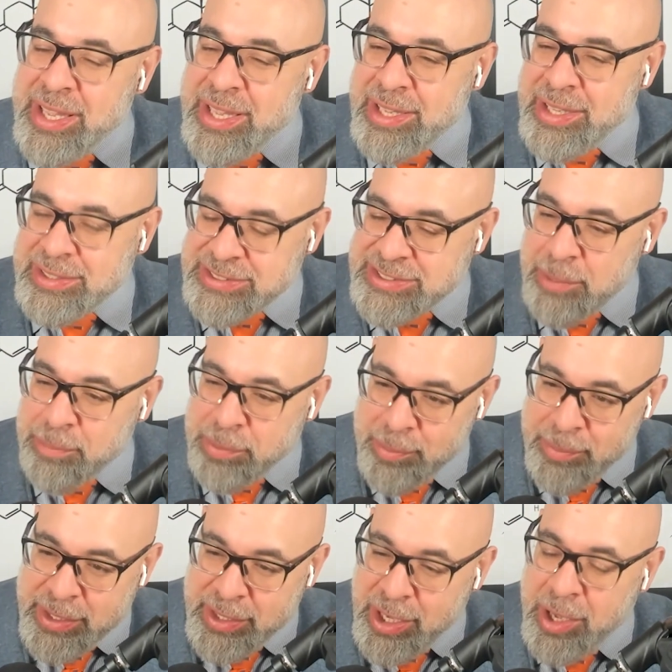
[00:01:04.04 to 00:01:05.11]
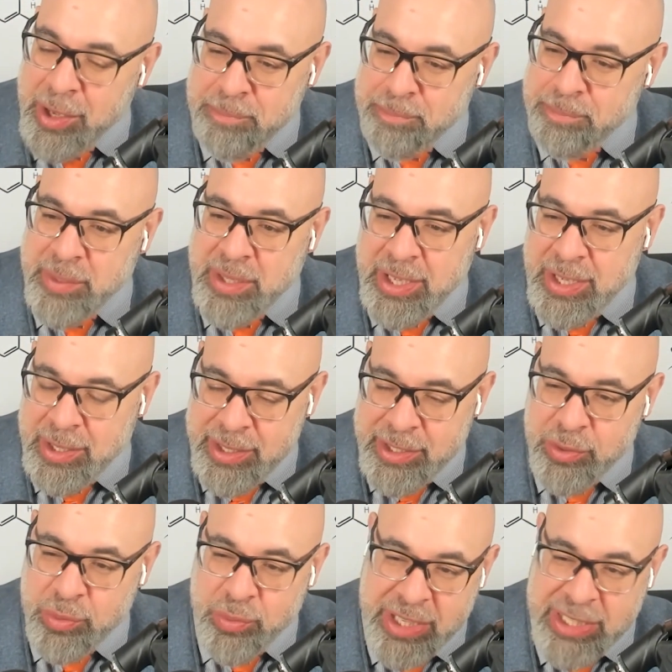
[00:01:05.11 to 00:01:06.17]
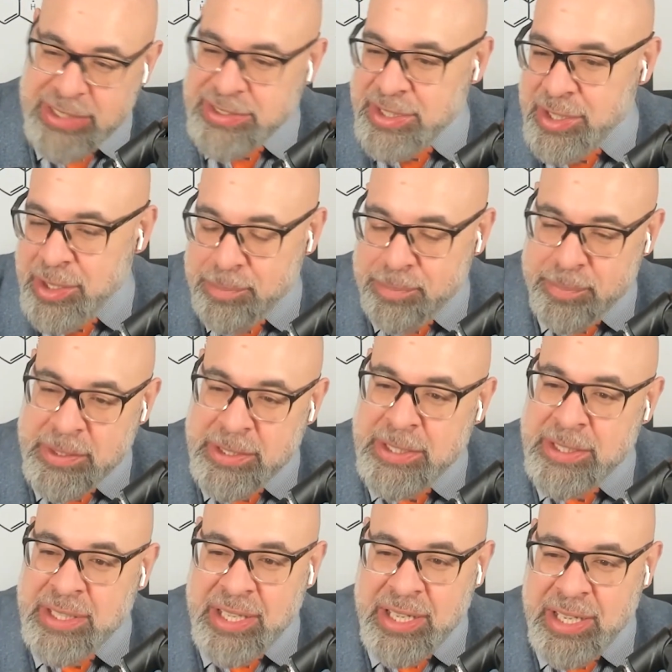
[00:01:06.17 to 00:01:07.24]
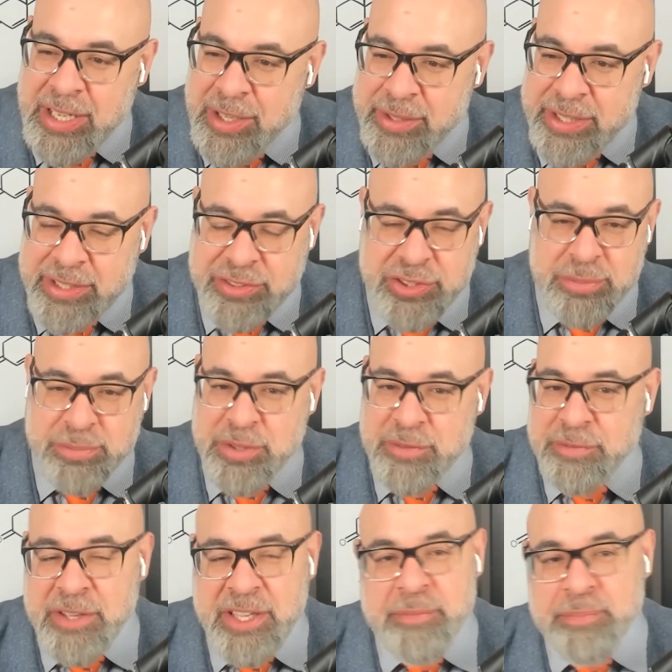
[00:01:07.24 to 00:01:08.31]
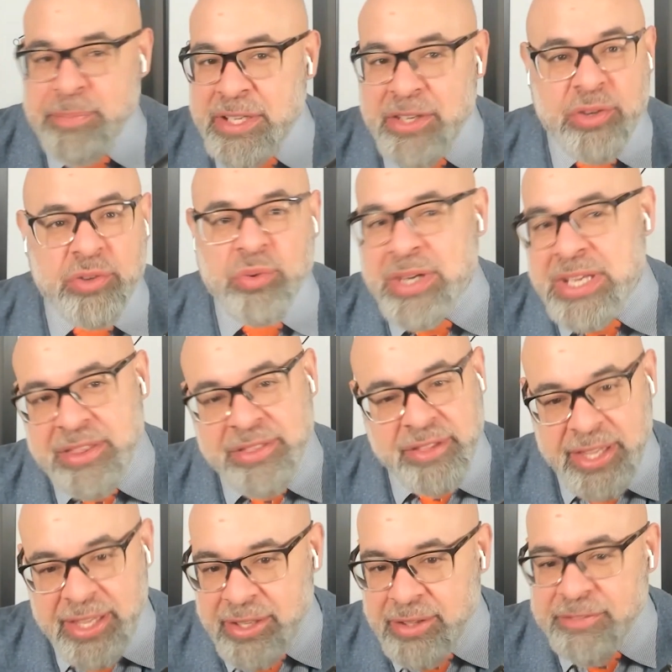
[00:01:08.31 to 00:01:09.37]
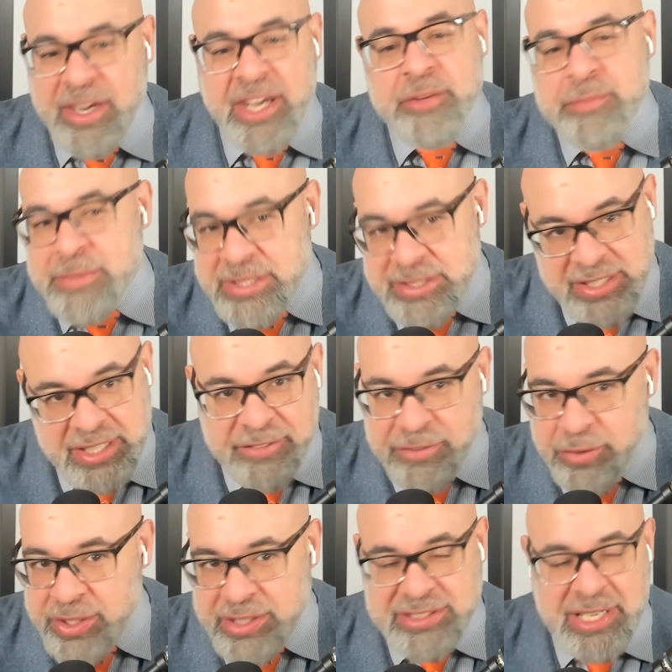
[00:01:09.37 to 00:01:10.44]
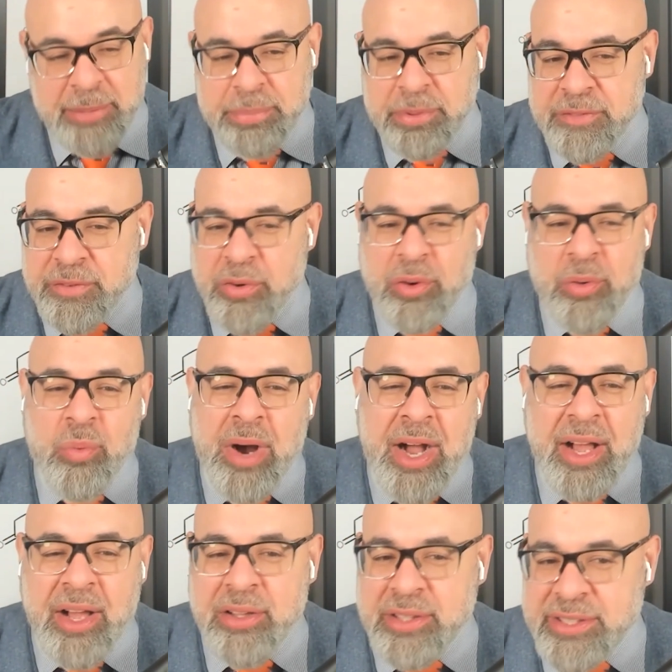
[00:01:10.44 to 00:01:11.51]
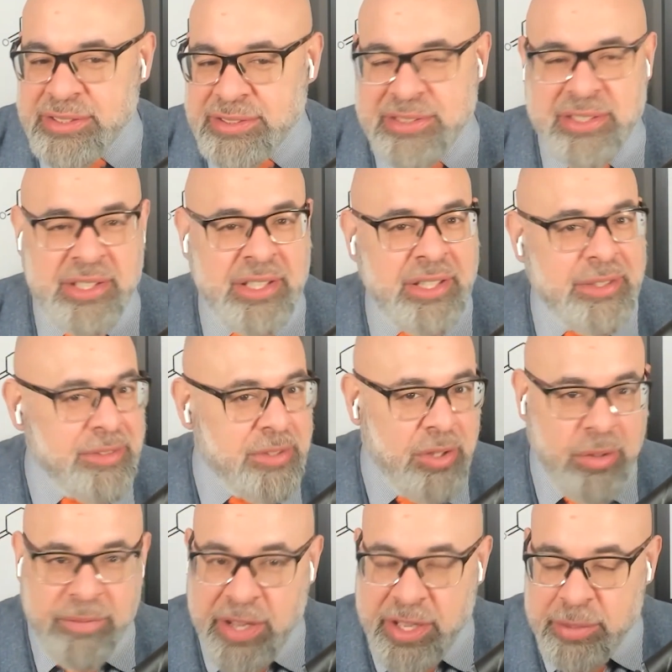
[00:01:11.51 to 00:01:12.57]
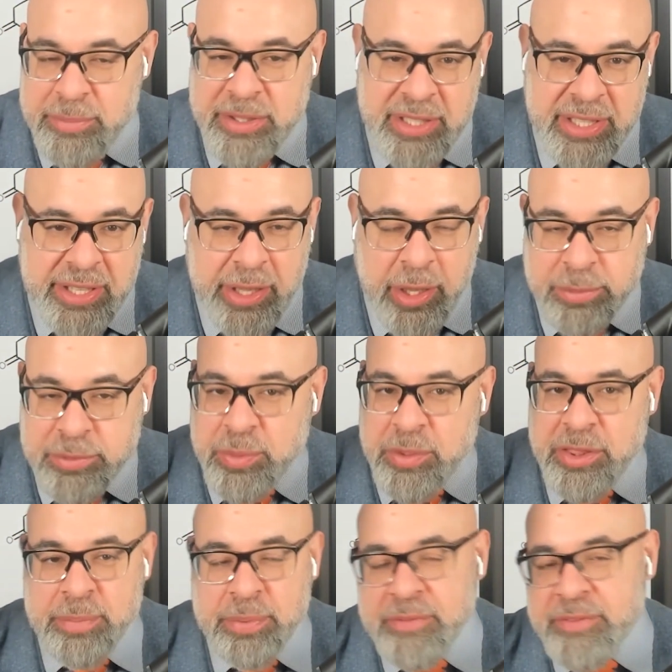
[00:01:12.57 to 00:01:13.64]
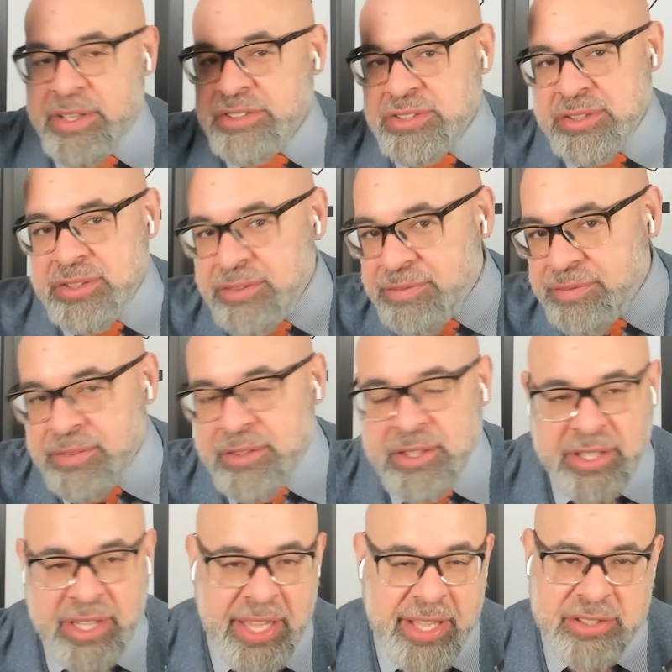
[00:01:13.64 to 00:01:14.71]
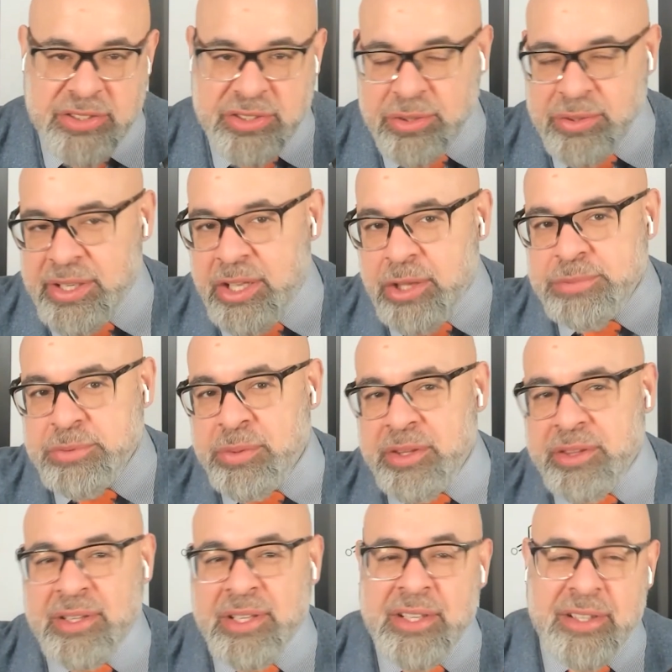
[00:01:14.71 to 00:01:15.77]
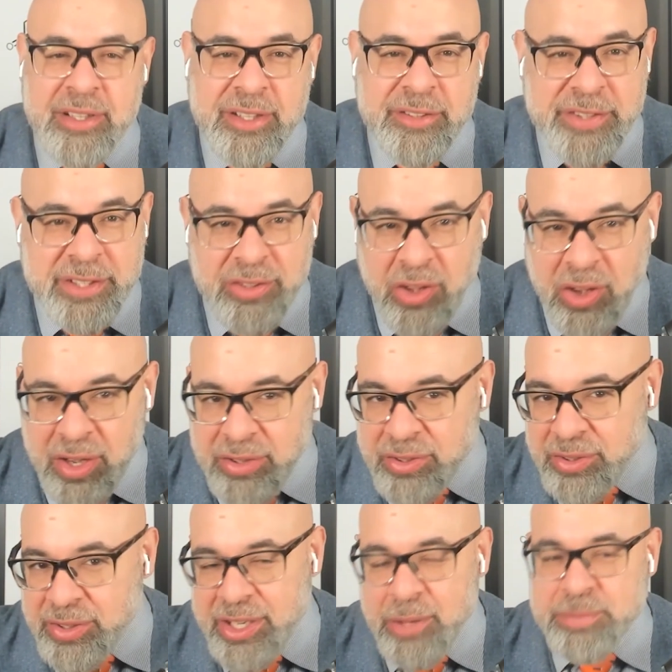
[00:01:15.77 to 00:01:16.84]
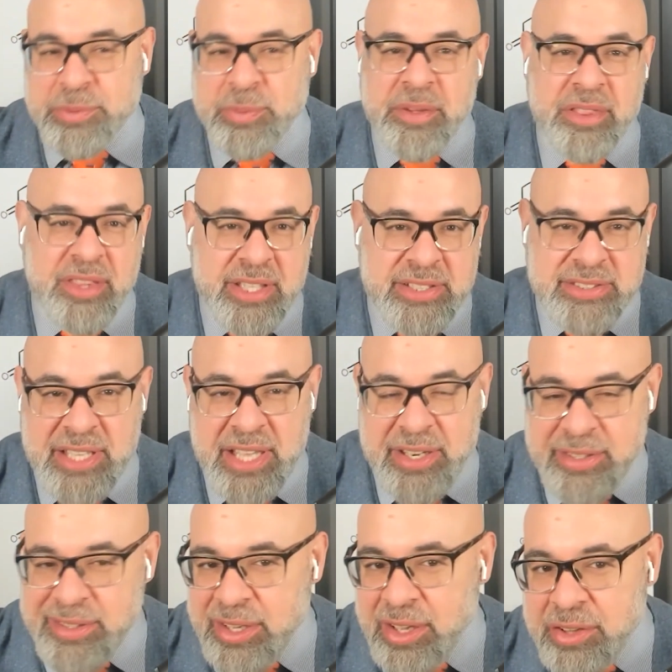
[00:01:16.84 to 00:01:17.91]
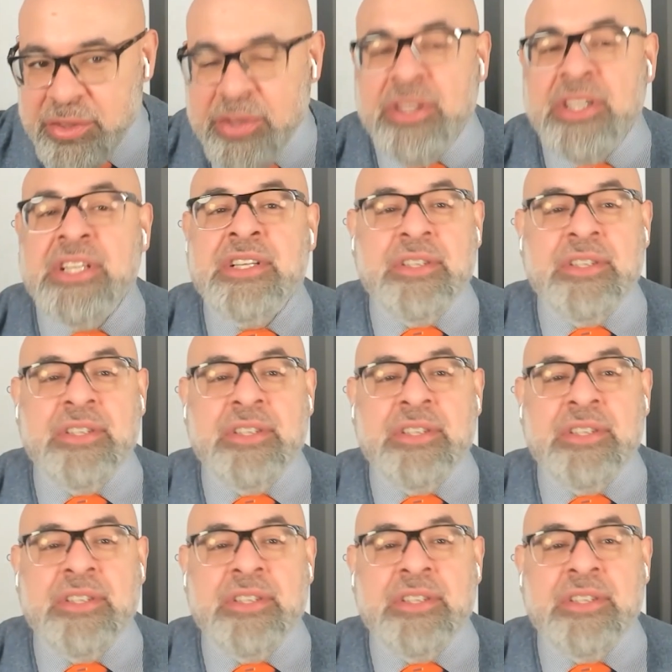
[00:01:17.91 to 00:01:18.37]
a supplement up and you raise it up in terms of it being a great thing, vitamin D, for example, for a while, vitamin D helps with the prevention of cancer. It helps with living longer. It helps with this, that, and the other.